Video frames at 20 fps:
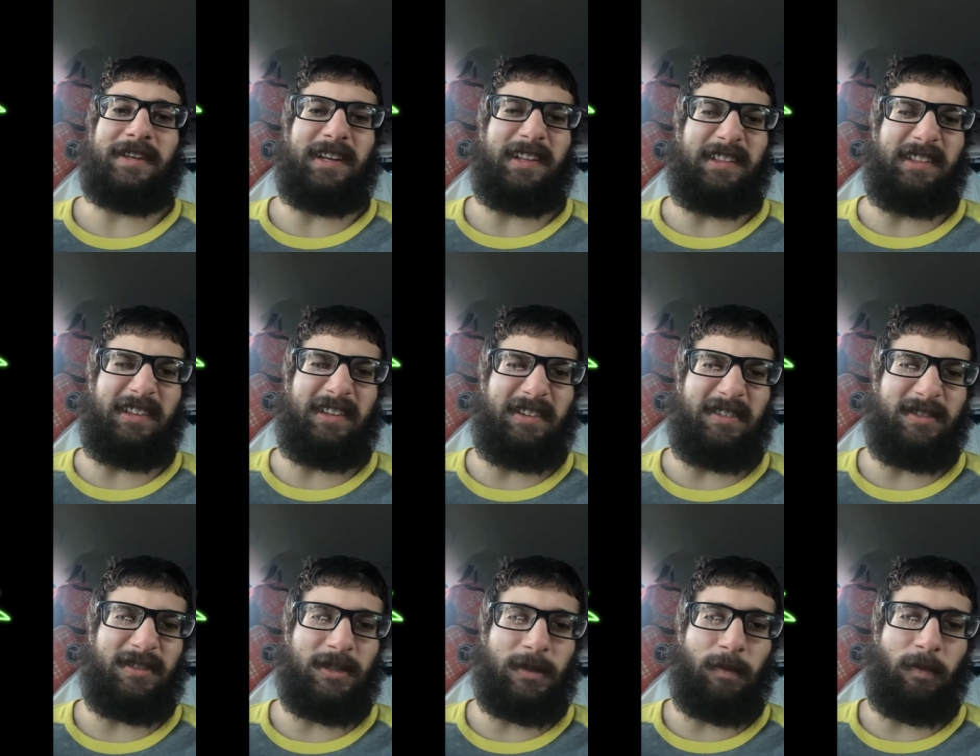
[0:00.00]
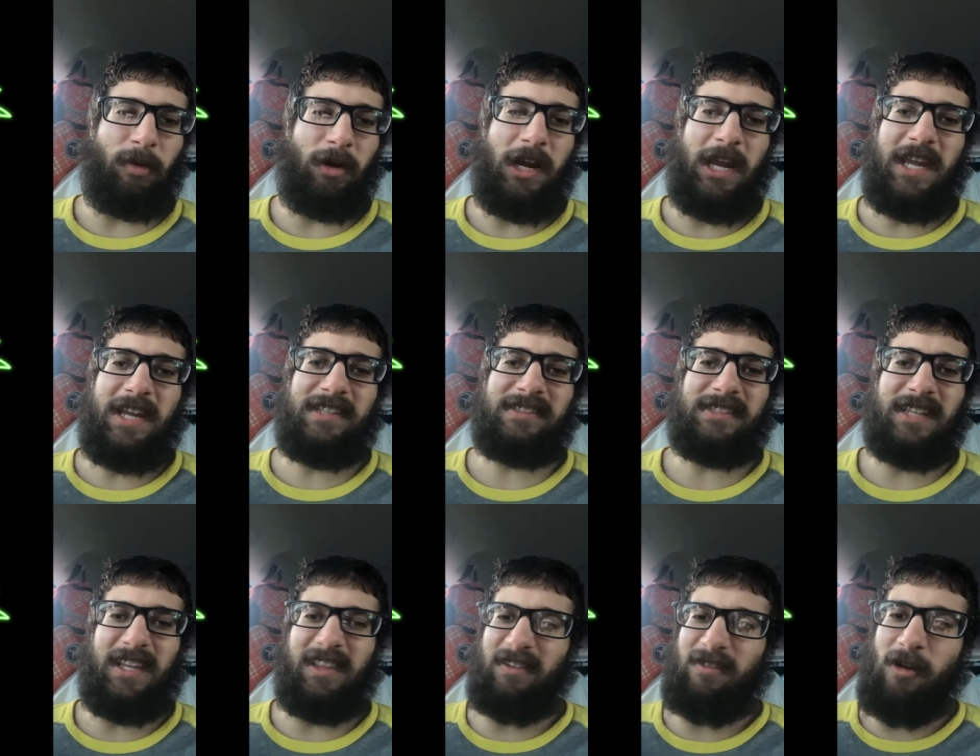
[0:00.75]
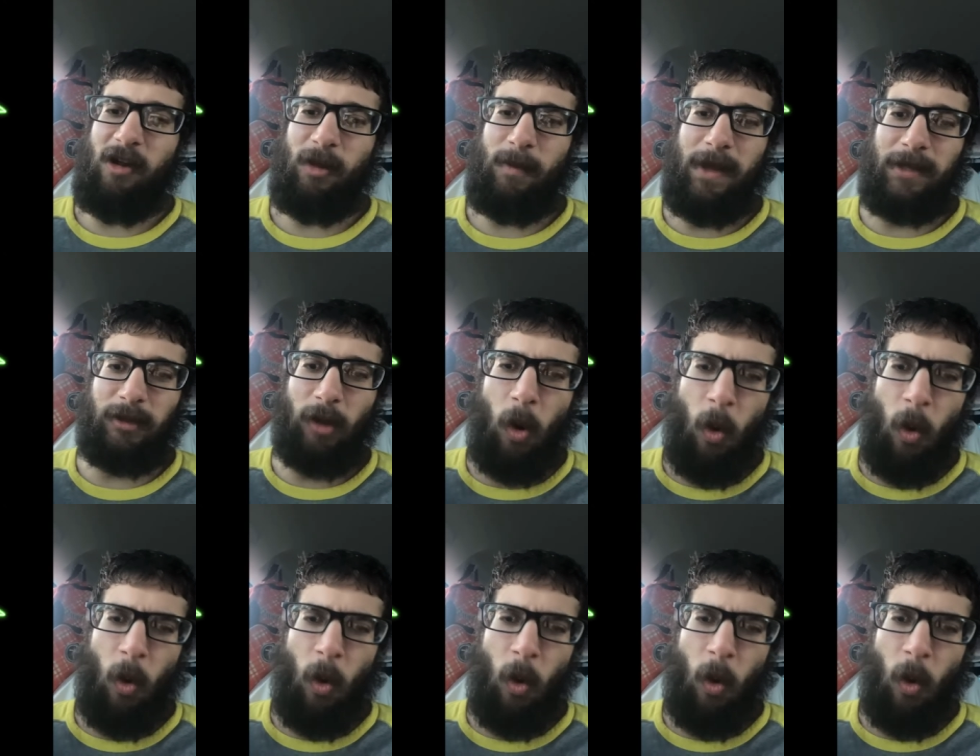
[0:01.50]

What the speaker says: like little springs, and they're all about